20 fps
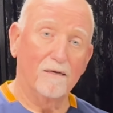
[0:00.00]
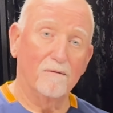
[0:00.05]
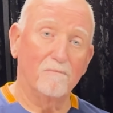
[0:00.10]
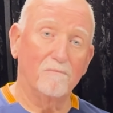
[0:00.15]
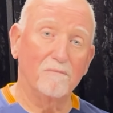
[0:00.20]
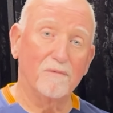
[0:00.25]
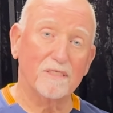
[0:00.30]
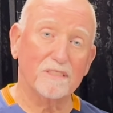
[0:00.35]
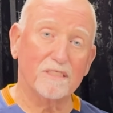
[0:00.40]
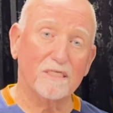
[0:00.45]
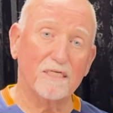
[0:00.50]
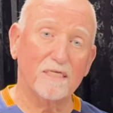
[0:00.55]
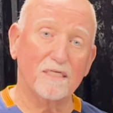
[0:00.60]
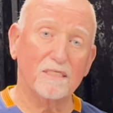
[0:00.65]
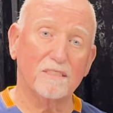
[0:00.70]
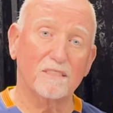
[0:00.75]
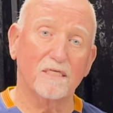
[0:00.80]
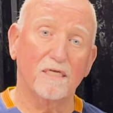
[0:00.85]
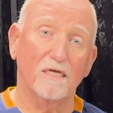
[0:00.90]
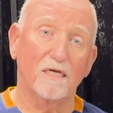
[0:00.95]

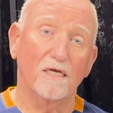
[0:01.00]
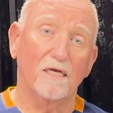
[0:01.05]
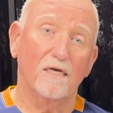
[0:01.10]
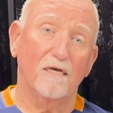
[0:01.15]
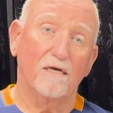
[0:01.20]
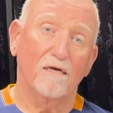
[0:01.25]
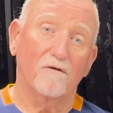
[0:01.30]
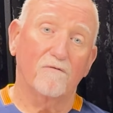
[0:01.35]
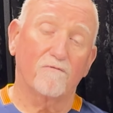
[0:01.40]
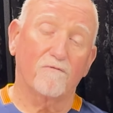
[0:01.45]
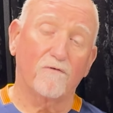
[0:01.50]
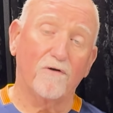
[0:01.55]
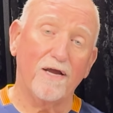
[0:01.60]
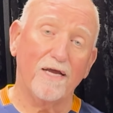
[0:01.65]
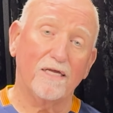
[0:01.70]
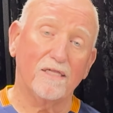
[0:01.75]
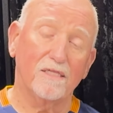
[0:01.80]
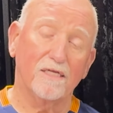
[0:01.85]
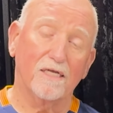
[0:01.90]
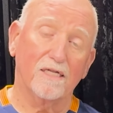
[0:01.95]
Mrs.
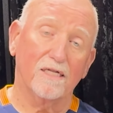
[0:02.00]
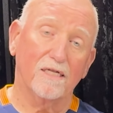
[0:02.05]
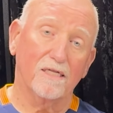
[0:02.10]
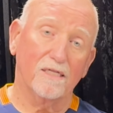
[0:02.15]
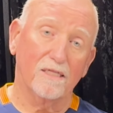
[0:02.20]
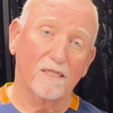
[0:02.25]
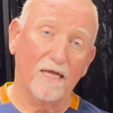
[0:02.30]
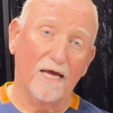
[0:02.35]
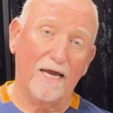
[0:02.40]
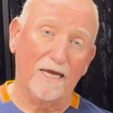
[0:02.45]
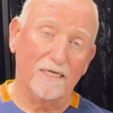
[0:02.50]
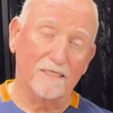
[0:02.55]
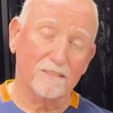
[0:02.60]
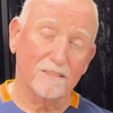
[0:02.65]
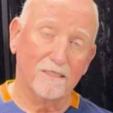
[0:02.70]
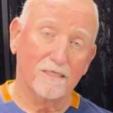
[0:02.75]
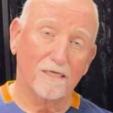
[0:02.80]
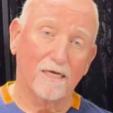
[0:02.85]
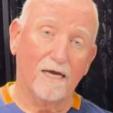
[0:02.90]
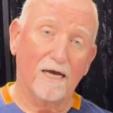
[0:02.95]
Franklin likes,
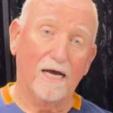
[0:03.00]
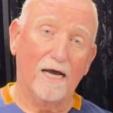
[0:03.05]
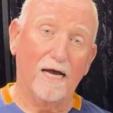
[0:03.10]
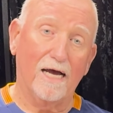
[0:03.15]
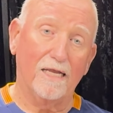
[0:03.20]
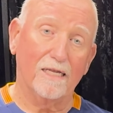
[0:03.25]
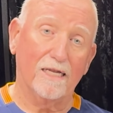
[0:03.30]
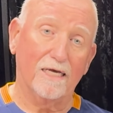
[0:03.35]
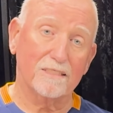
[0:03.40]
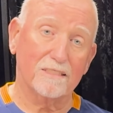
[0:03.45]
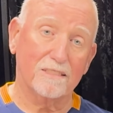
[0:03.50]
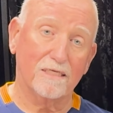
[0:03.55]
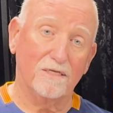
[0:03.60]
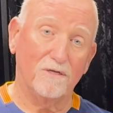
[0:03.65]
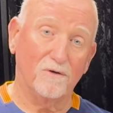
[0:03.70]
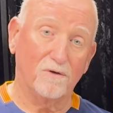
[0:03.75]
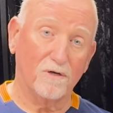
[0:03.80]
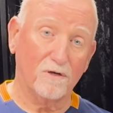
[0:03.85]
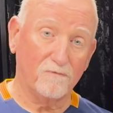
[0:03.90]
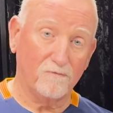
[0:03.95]
a la
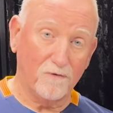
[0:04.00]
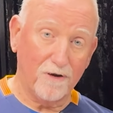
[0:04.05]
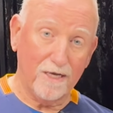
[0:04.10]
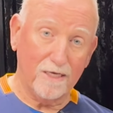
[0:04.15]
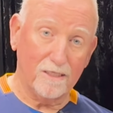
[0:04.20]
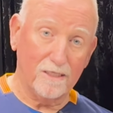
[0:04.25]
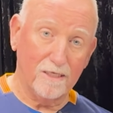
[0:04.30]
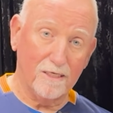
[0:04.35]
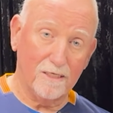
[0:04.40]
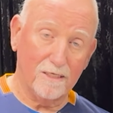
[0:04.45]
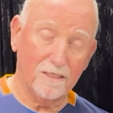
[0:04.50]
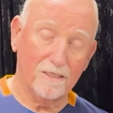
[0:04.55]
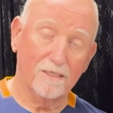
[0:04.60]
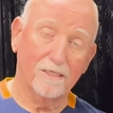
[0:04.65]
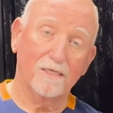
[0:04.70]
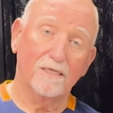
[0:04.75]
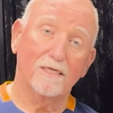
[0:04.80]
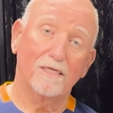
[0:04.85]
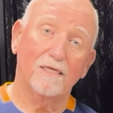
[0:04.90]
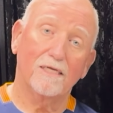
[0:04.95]
señora Franklin
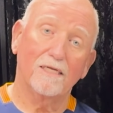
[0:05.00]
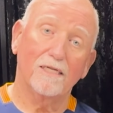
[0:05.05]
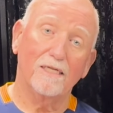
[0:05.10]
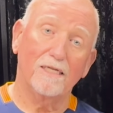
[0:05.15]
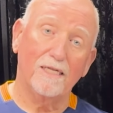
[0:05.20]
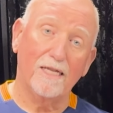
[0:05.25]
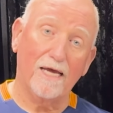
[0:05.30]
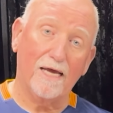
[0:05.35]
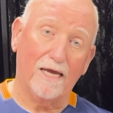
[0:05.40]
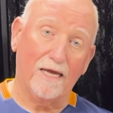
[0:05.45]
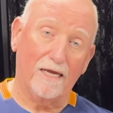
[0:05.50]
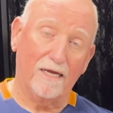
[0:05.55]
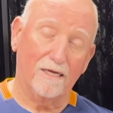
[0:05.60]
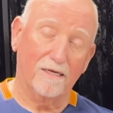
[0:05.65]
le.